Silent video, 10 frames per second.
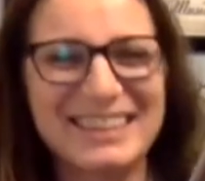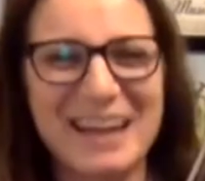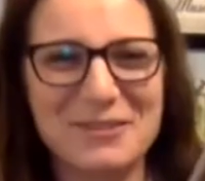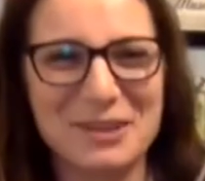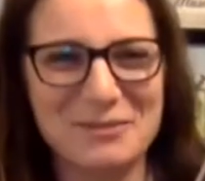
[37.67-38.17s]

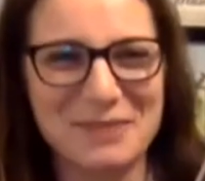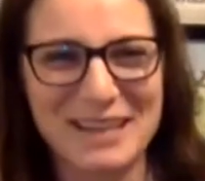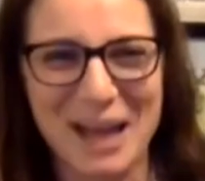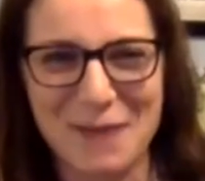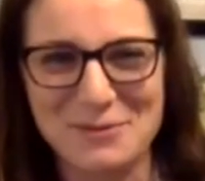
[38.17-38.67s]
I've done
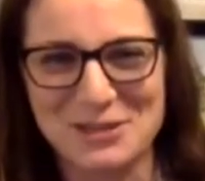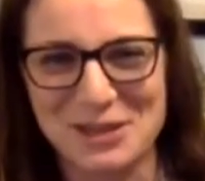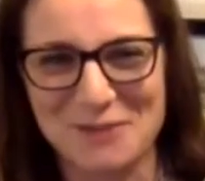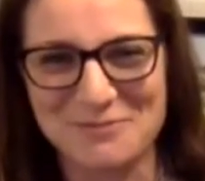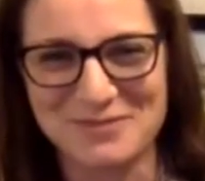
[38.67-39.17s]
many a happy
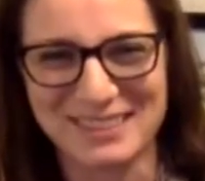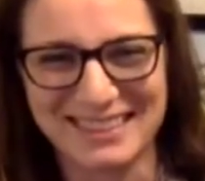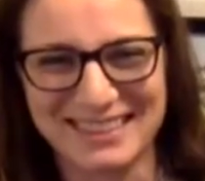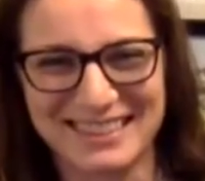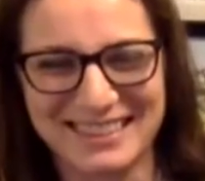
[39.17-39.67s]
chop,
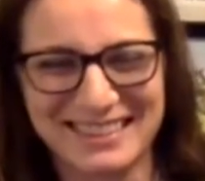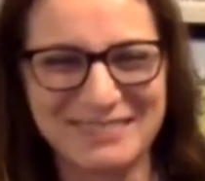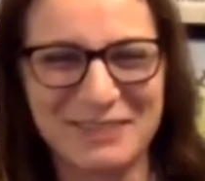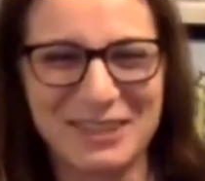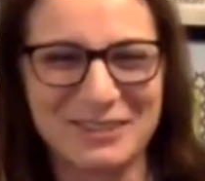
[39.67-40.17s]

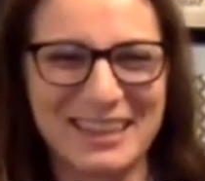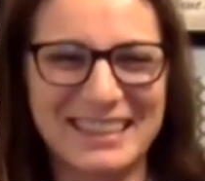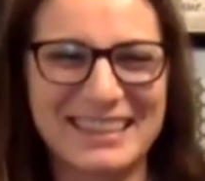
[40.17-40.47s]
by the way.